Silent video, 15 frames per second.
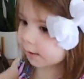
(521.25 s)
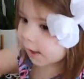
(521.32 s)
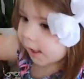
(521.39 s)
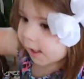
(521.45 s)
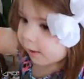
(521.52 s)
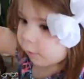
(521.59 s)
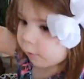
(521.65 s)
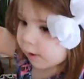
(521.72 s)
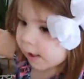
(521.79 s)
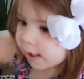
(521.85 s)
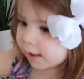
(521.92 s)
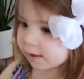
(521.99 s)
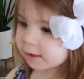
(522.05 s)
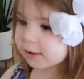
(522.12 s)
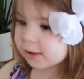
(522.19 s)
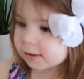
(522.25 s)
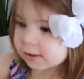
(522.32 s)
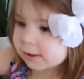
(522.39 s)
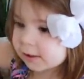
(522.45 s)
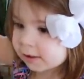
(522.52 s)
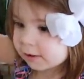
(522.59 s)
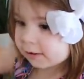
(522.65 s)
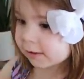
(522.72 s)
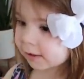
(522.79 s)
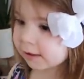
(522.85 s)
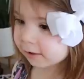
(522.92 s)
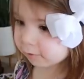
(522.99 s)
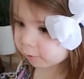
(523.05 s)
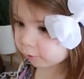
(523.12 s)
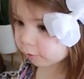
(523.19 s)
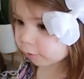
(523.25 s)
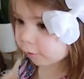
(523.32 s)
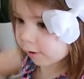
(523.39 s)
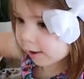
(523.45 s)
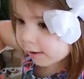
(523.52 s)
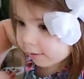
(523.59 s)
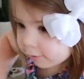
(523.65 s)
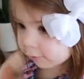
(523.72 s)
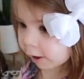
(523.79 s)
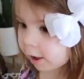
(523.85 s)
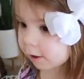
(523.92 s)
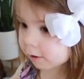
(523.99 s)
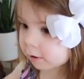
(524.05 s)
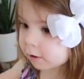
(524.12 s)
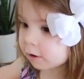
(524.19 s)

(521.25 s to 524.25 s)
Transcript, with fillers: Clickety clock. Quickly clock,